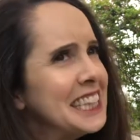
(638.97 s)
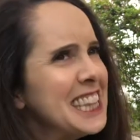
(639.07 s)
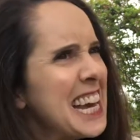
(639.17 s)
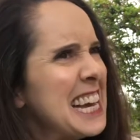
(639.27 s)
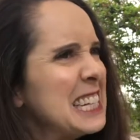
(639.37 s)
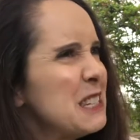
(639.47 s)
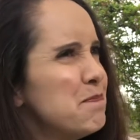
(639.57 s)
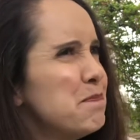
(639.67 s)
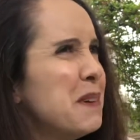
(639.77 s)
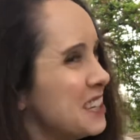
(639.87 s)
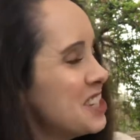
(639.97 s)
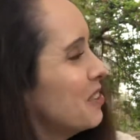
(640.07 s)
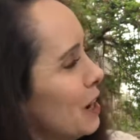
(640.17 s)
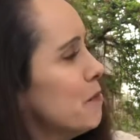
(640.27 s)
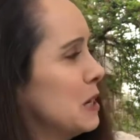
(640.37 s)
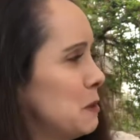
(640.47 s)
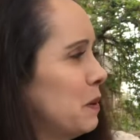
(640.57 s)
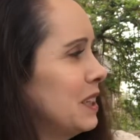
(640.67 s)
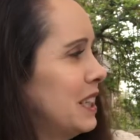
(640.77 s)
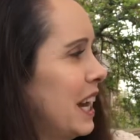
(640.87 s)
Thanks, but it's Grandma's
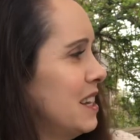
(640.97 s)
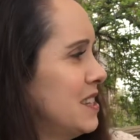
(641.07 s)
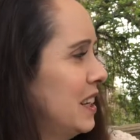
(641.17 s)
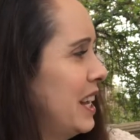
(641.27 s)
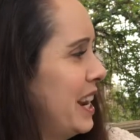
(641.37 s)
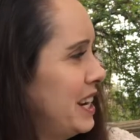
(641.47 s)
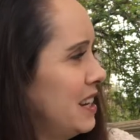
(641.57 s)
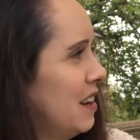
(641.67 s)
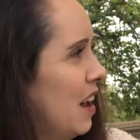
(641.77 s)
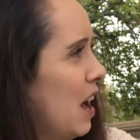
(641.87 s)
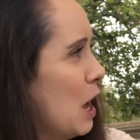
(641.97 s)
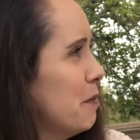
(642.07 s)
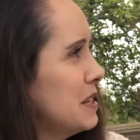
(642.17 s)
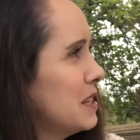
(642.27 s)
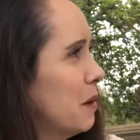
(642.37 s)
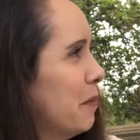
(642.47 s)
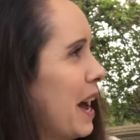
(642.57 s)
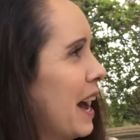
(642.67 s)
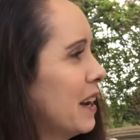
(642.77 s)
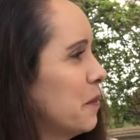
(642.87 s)
birthday," said Katie. "I must get
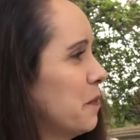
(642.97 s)
back."